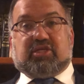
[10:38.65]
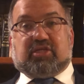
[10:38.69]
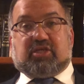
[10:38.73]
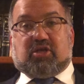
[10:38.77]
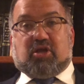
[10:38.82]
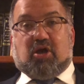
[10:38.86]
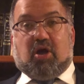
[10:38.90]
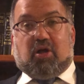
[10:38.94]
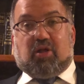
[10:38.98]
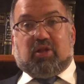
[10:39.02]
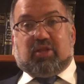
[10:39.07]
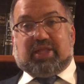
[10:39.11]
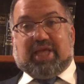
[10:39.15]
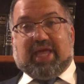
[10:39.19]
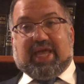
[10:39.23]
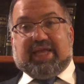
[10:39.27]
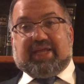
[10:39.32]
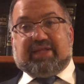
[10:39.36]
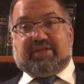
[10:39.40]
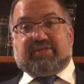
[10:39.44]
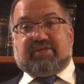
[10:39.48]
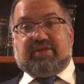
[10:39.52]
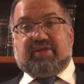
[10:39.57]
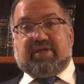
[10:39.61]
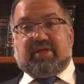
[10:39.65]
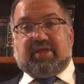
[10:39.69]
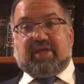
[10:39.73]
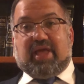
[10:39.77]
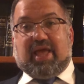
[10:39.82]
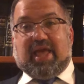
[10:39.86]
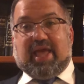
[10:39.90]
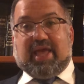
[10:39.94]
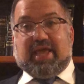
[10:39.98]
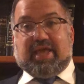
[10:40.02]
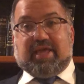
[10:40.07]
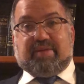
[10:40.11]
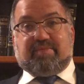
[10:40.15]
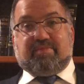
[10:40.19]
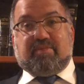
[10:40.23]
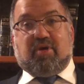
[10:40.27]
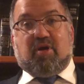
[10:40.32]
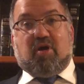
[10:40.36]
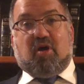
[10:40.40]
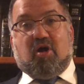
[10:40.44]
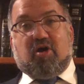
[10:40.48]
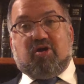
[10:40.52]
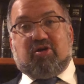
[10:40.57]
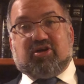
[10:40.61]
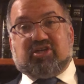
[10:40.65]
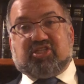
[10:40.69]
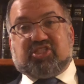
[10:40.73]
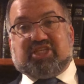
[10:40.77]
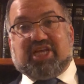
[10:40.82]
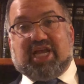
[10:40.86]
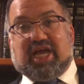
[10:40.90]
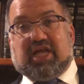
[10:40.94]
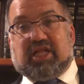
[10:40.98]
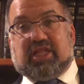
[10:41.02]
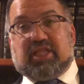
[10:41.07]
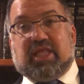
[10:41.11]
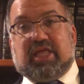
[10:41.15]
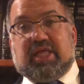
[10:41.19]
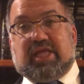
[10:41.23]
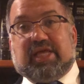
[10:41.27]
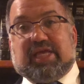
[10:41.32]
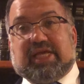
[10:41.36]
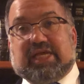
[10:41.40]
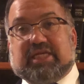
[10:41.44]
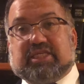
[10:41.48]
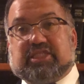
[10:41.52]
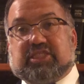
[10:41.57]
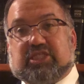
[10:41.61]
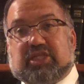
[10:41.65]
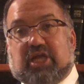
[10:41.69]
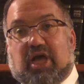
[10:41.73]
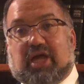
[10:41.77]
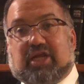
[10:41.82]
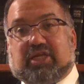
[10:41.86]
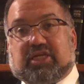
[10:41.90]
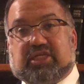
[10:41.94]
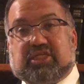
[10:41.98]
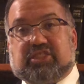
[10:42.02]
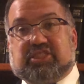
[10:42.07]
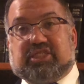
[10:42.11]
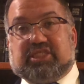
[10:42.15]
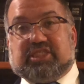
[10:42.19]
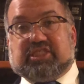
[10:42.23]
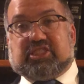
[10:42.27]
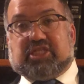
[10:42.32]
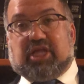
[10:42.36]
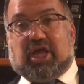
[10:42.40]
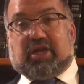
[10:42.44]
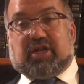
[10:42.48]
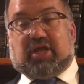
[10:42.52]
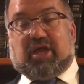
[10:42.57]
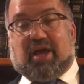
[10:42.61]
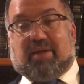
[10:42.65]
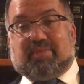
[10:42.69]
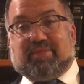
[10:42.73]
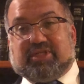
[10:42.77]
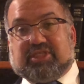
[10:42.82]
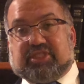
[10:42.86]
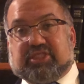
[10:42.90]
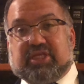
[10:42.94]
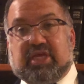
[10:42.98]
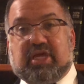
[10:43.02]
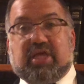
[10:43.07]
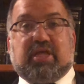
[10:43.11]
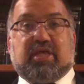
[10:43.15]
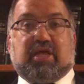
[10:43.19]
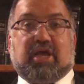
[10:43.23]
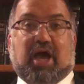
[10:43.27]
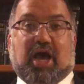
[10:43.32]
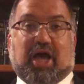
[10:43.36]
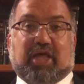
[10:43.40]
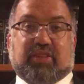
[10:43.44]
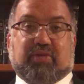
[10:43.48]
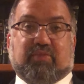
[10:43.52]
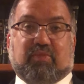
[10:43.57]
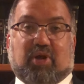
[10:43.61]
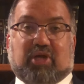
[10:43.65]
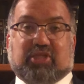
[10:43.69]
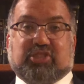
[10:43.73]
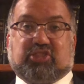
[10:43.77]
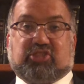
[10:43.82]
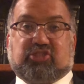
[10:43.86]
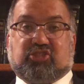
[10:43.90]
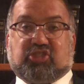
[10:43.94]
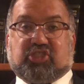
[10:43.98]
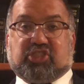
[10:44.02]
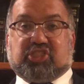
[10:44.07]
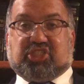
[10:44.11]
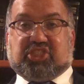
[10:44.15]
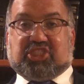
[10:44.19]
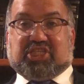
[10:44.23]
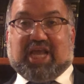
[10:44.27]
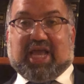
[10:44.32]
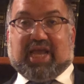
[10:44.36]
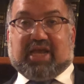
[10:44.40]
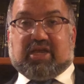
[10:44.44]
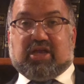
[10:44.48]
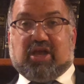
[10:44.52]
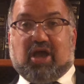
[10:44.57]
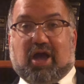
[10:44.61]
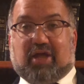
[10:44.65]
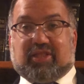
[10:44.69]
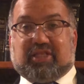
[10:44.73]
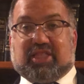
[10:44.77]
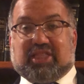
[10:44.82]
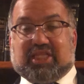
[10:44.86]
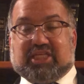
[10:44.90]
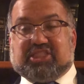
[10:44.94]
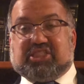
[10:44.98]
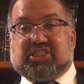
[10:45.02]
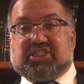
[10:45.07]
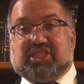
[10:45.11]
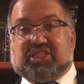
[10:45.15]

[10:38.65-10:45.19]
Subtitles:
Colgate, Aim, or a gel is not chametz. Other ones you should check on the list.